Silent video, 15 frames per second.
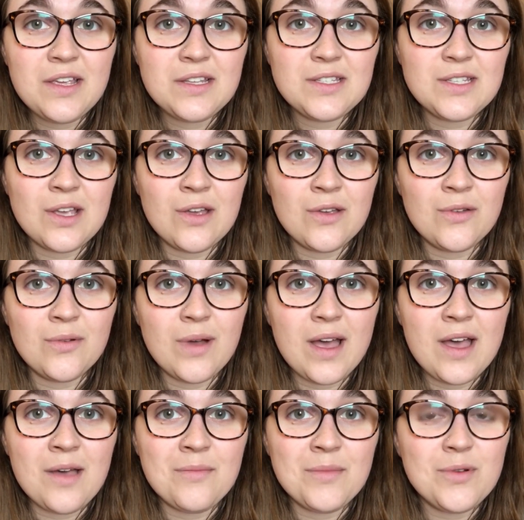So
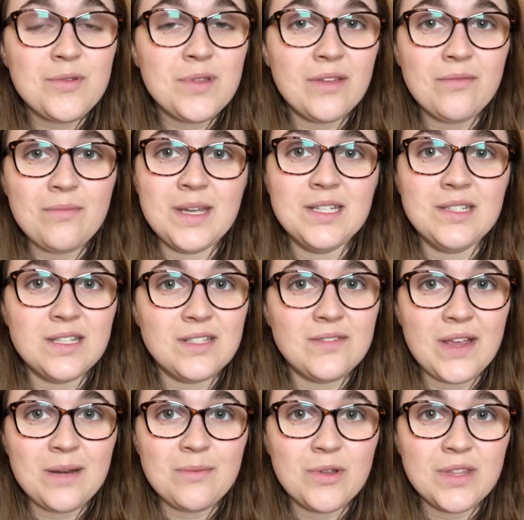all the information that's
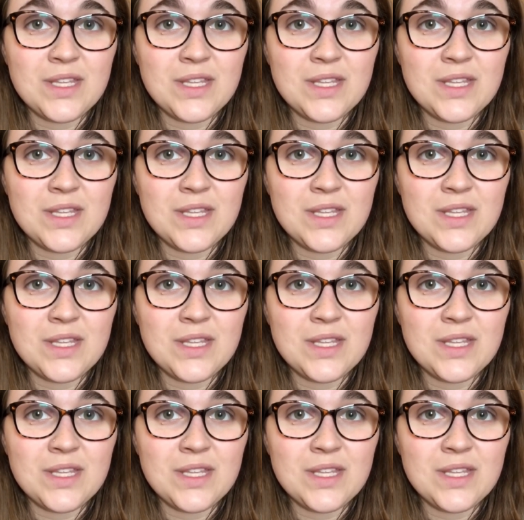available